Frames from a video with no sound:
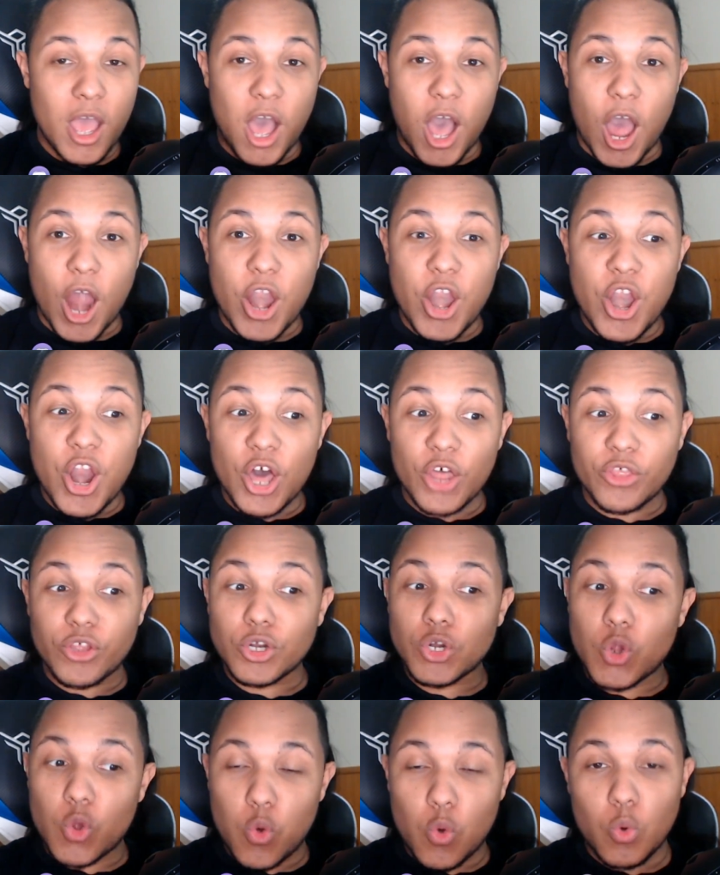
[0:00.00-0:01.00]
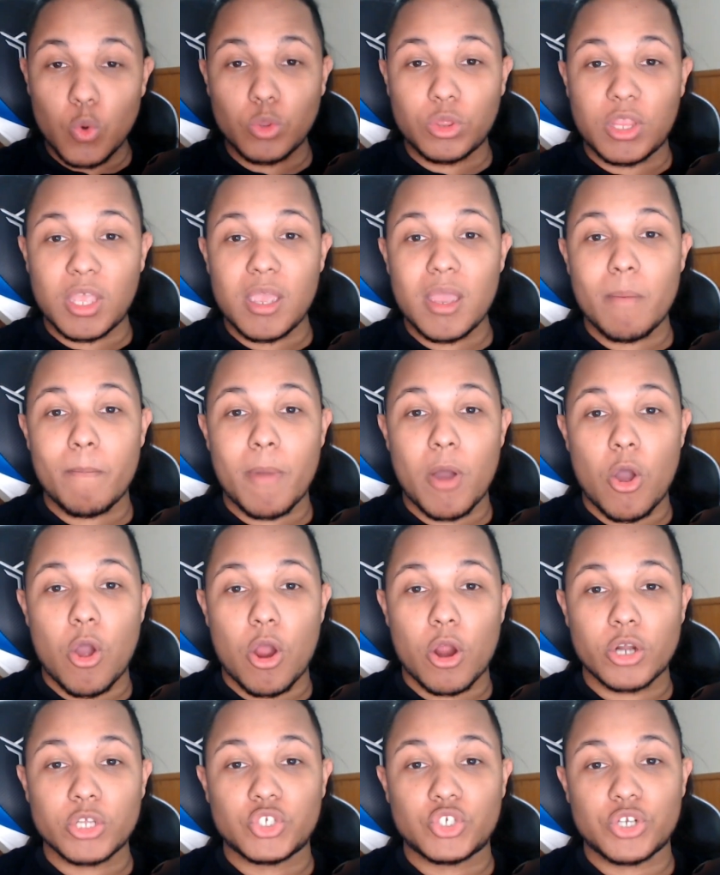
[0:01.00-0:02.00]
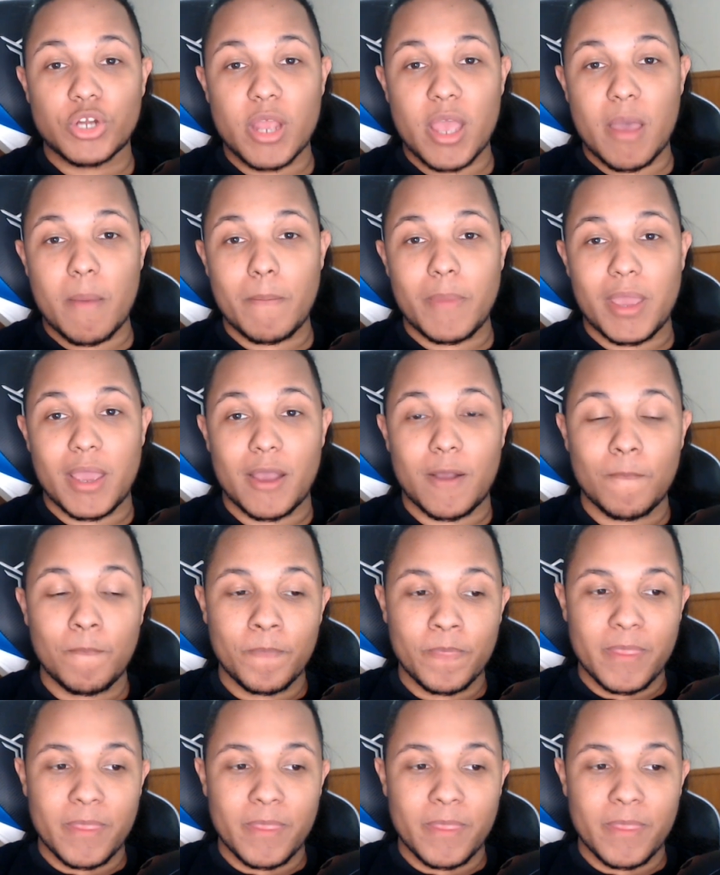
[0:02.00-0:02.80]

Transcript: Another cool thing about Archer Emiya